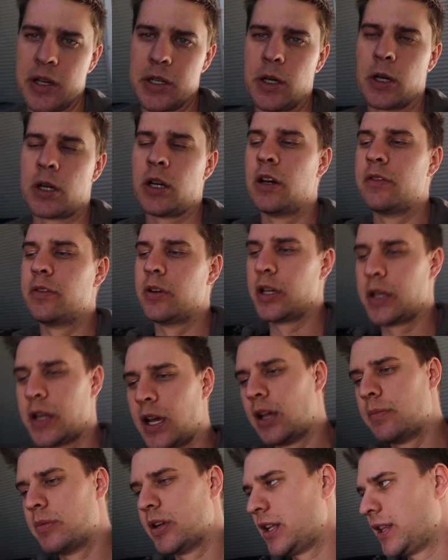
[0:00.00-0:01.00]
we can knock it over in a
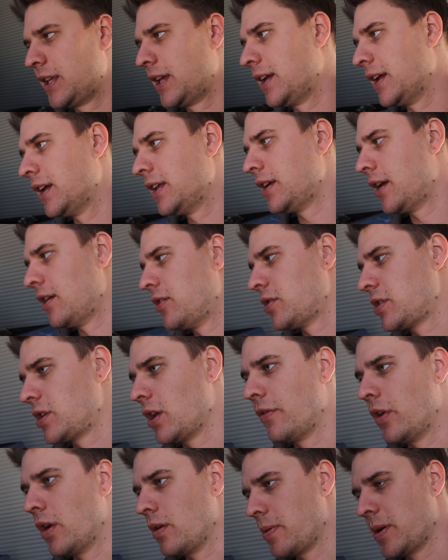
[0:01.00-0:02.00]
day, but in the interest
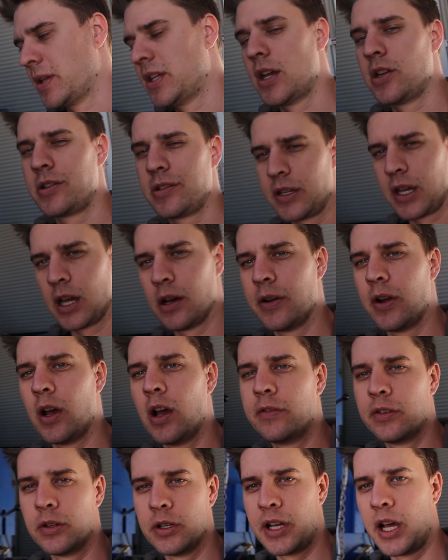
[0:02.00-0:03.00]
of it potentially going
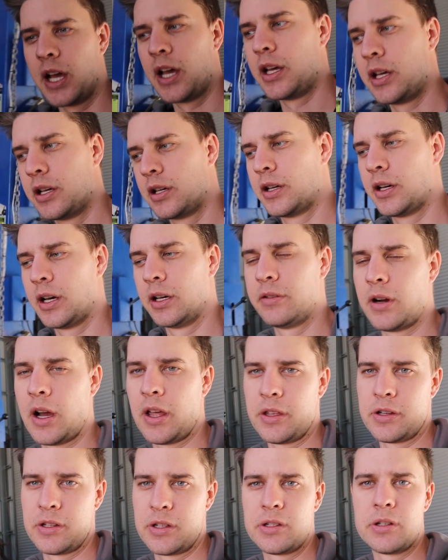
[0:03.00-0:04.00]
over a day, I'd
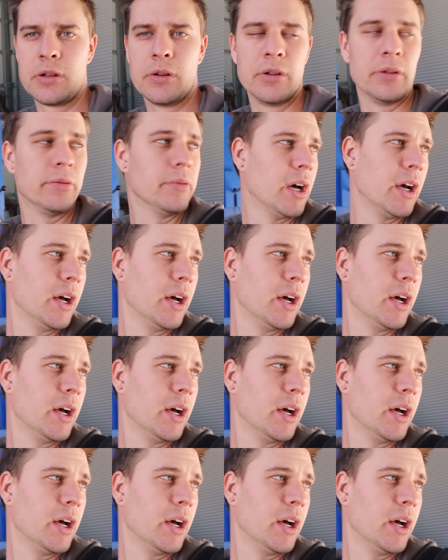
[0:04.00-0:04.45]
rather just do it